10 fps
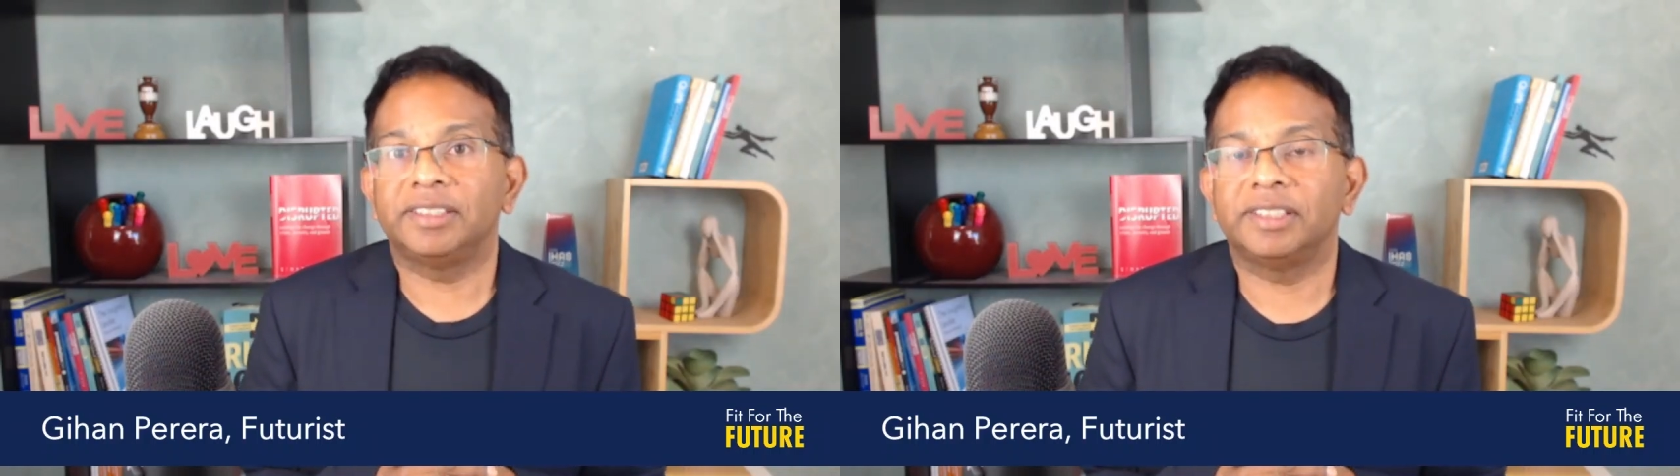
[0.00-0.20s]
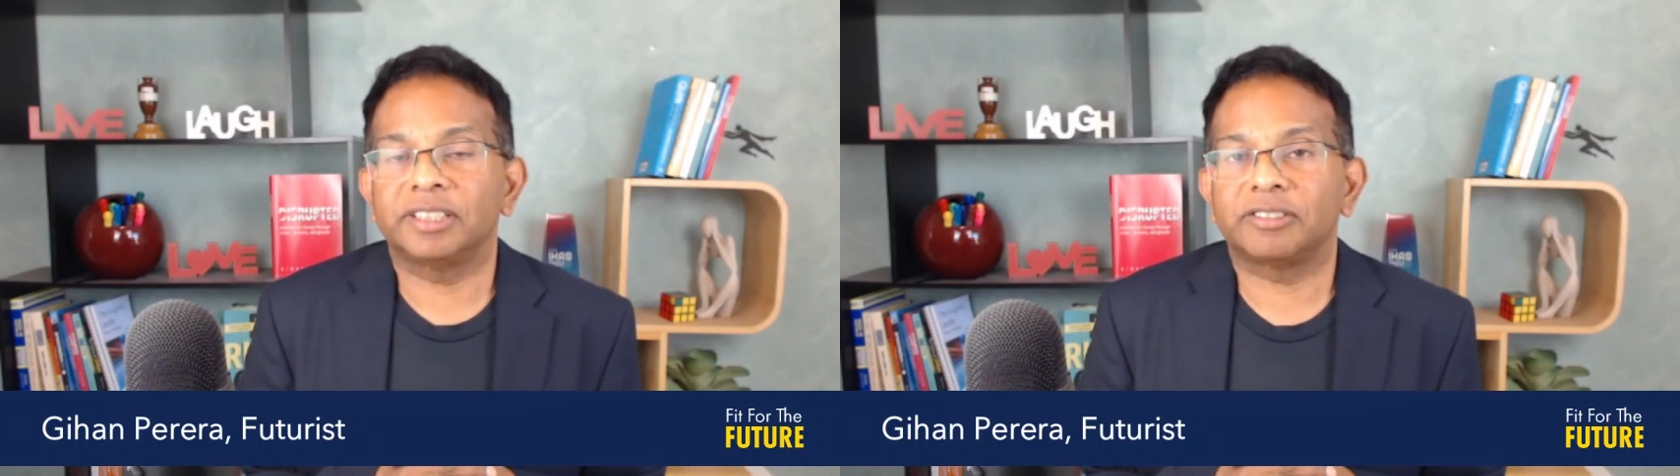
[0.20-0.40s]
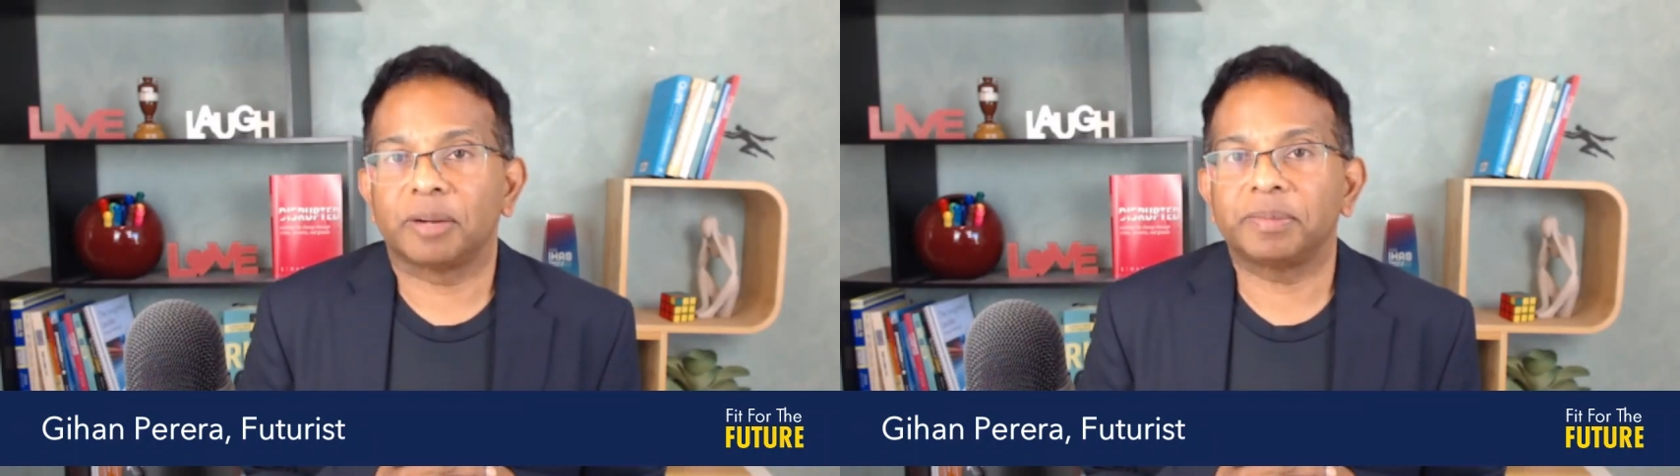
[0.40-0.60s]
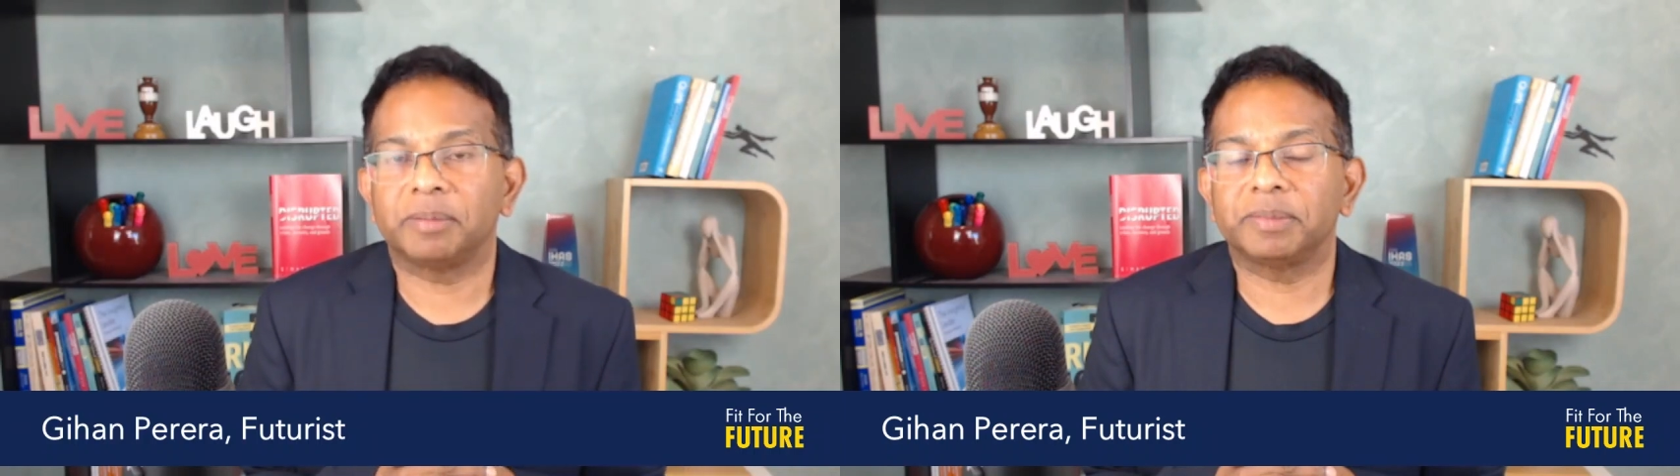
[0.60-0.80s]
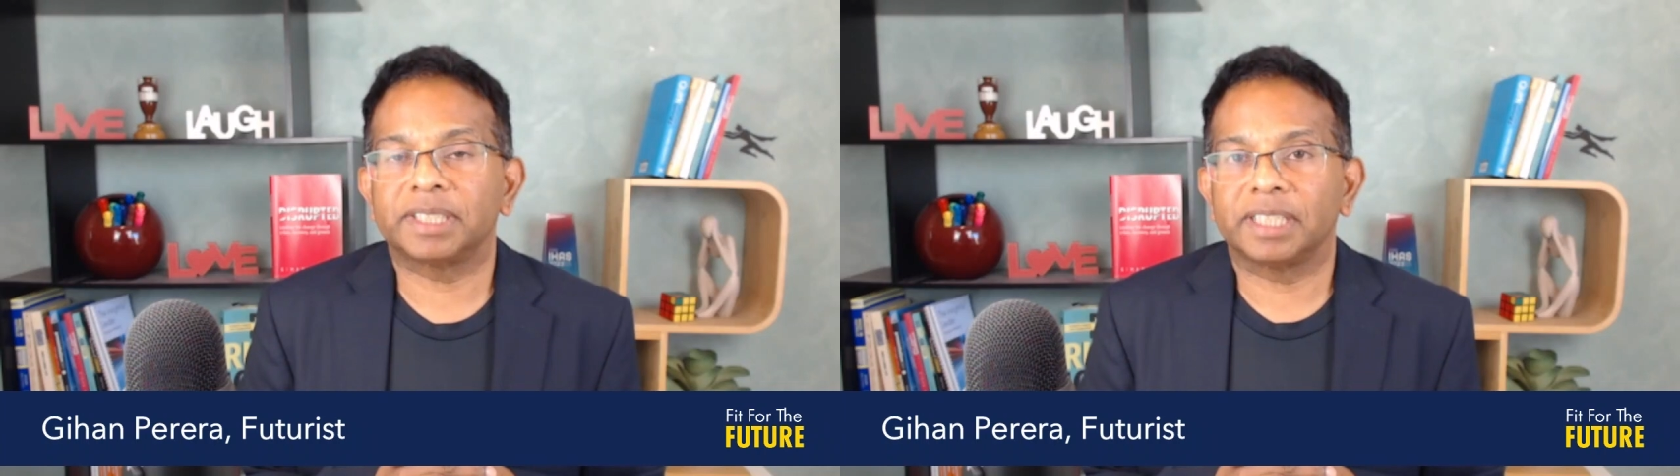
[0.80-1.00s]
to disrupt
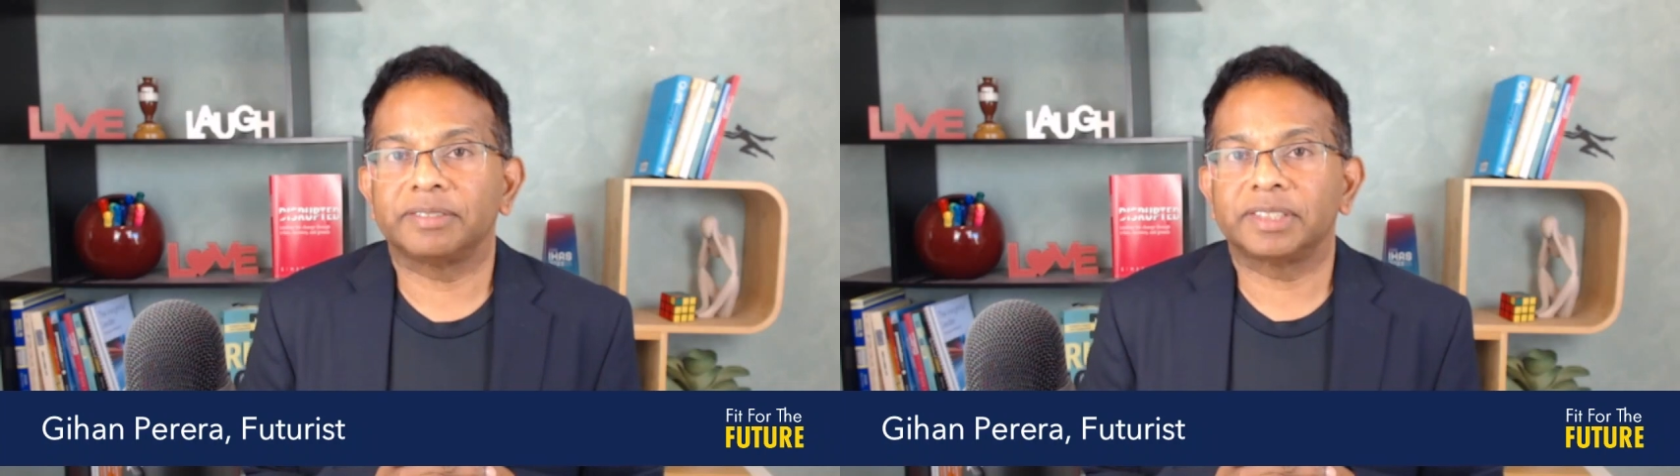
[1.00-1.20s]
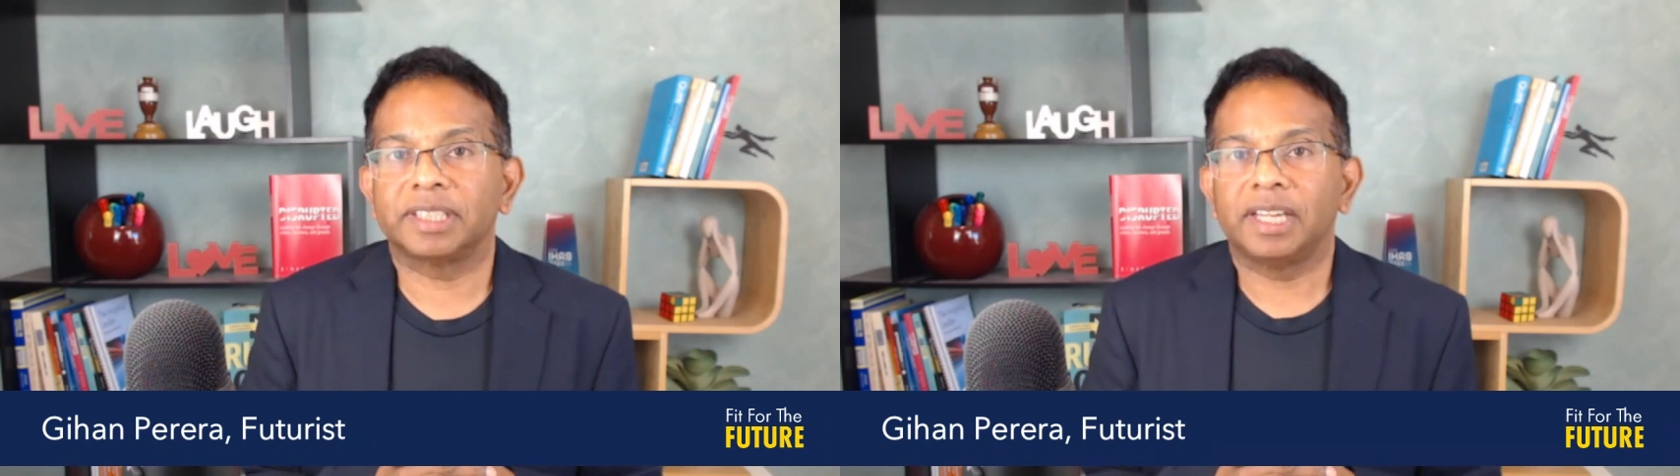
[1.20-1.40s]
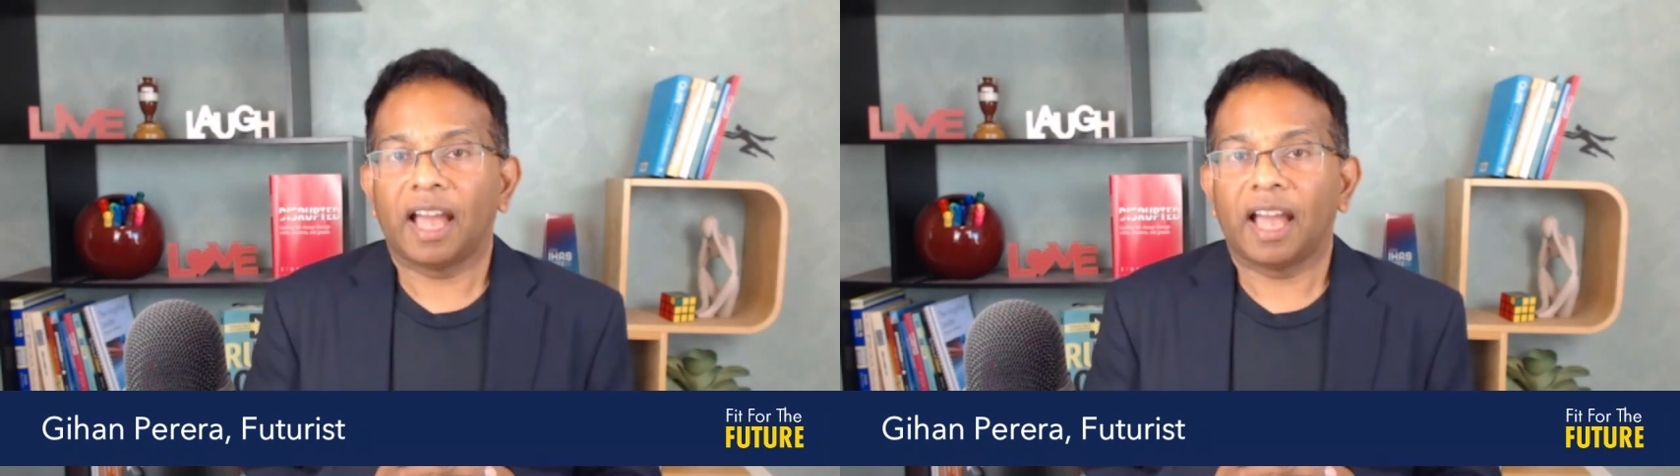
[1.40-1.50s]
themselves.